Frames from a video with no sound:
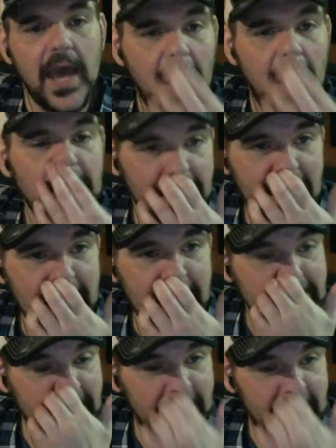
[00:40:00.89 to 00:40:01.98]
and again,
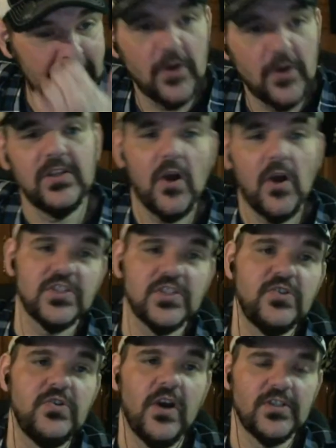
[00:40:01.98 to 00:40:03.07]
it's like ursudiol
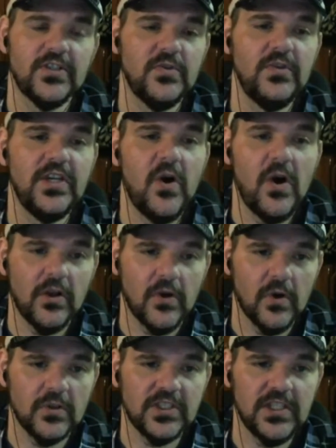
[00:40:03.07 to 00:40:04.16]

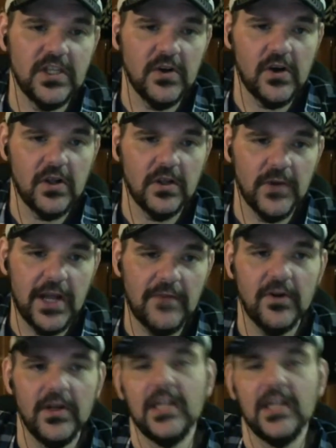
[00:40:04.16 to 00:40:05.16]
or ocidiol or whatever,